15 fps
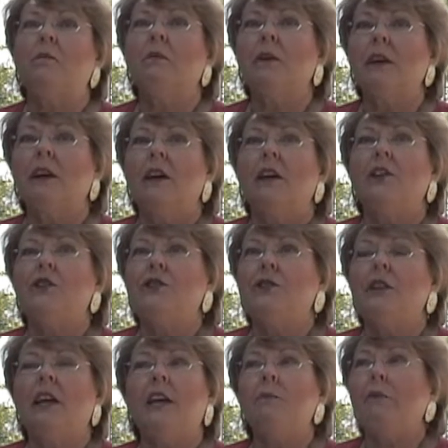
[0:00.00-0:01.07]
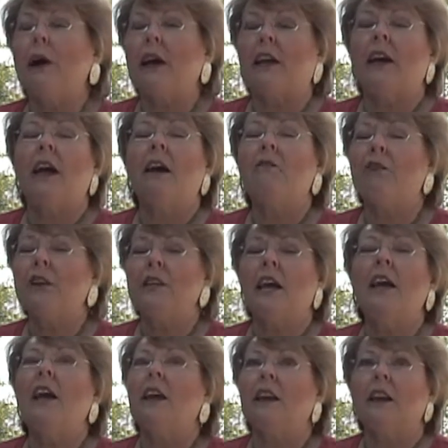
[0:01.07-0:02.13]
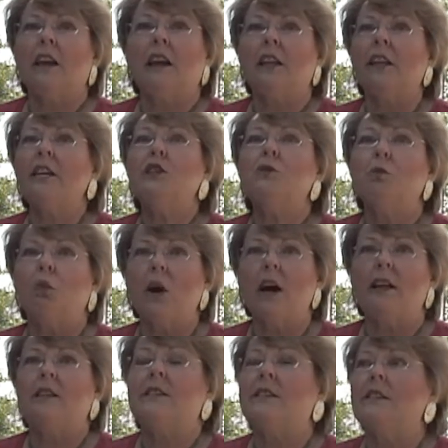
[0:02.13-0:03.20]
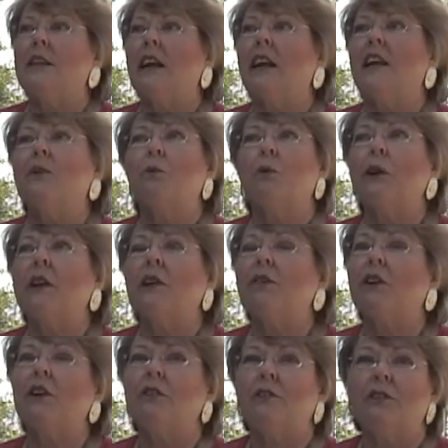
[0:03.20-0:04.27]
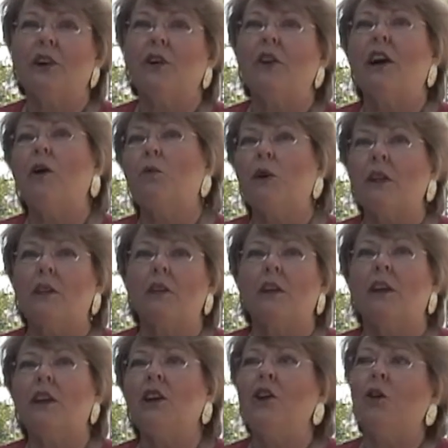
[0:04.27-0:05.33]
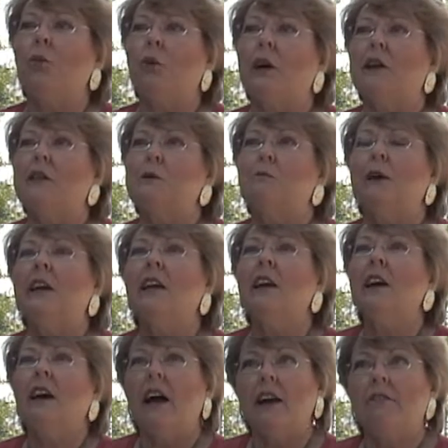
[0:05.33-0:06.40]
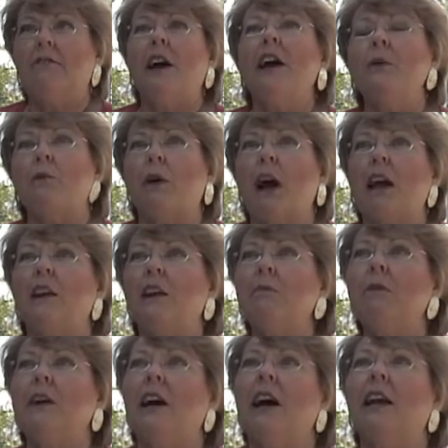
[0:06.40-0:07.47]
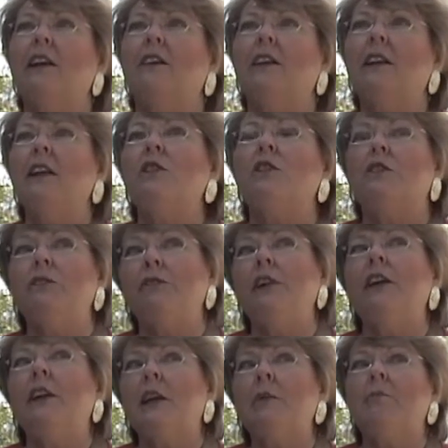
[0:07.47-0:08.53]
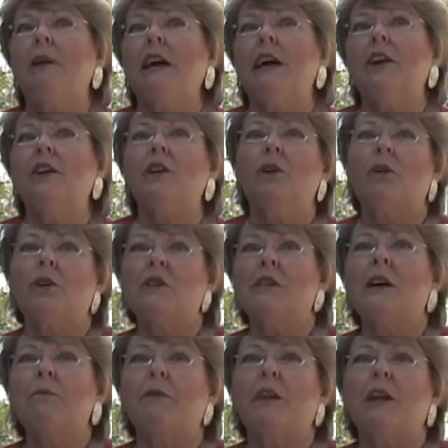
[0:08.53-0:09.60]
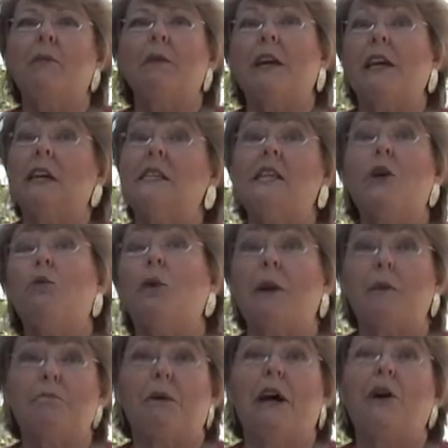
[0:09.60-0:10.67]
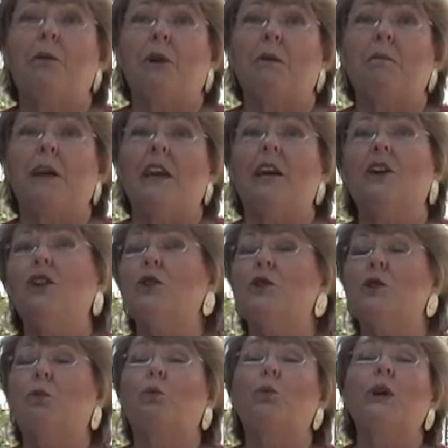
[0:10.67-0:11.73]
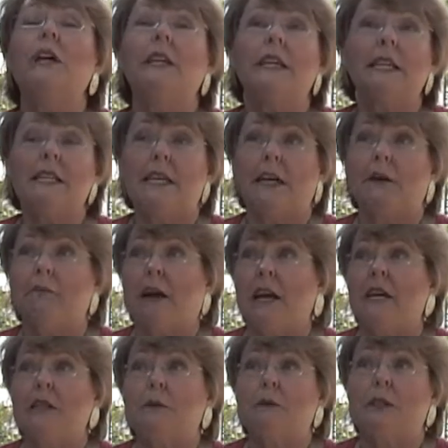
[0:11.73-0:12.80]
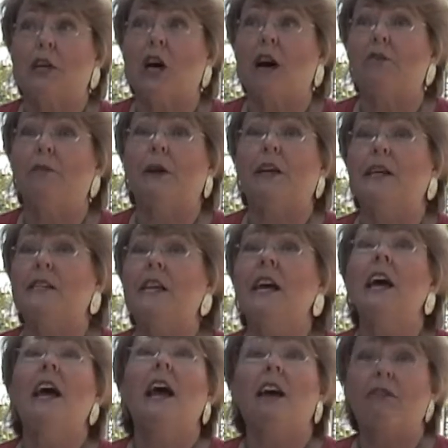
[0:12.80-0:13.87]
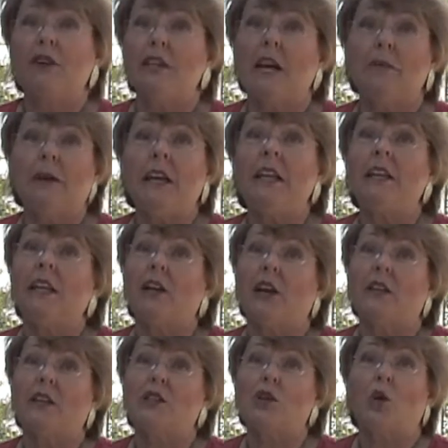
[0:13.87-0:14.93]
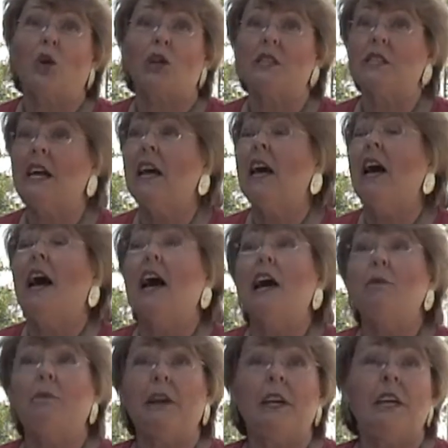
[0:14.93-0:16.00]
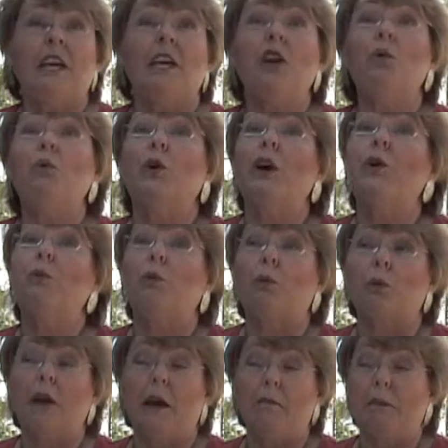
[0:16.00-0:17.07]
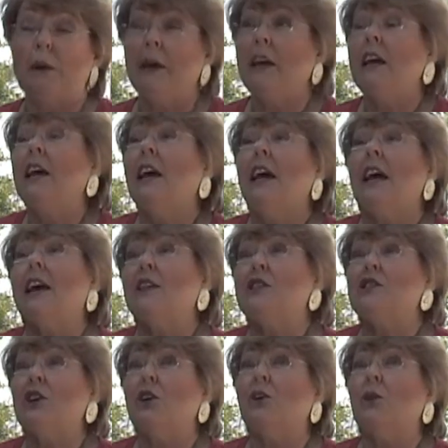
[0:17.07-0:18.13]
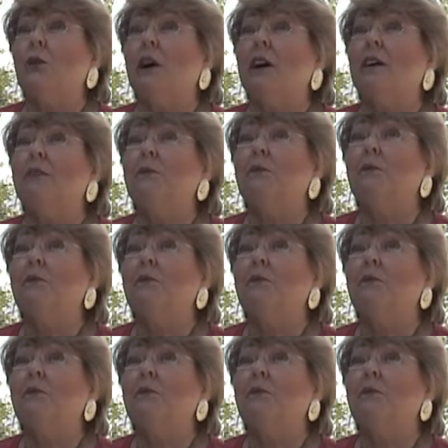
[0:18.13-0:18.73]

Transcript: him he'd buck every day, at least once, and we never could figure out what the deal was. But if I'd ride him, I could either feel him better or something because he wouldn't buck with me. It used to really tick my husband off because every time he'd get on this horse, I mean, he would rip. And so uh,